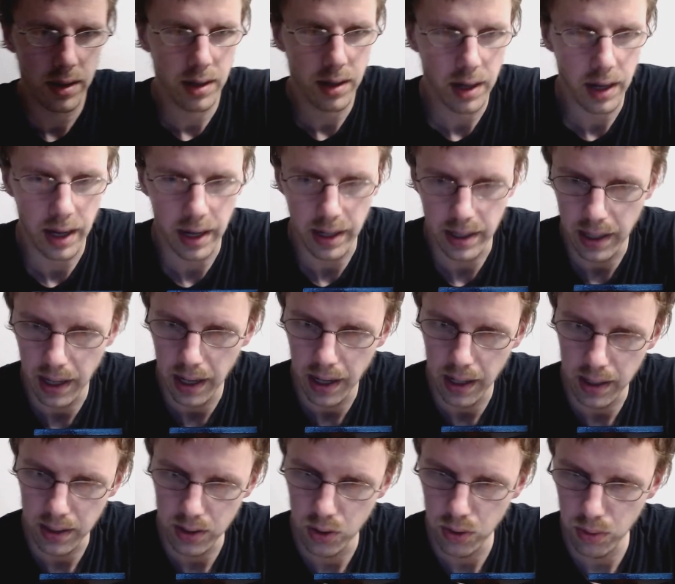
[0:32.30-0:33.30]
I
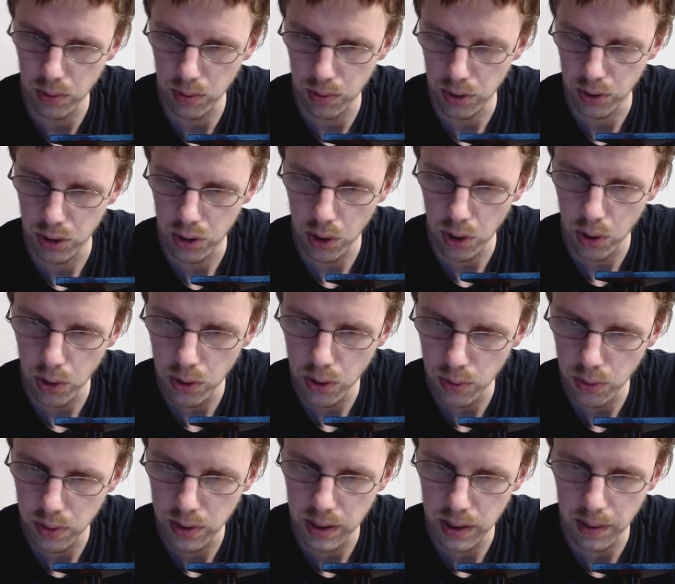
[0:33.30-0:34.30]
got to show you
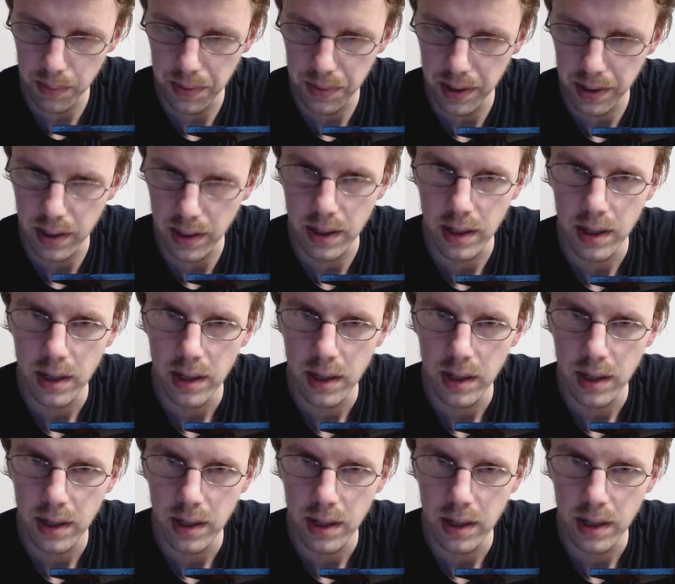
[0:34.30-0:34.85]
something.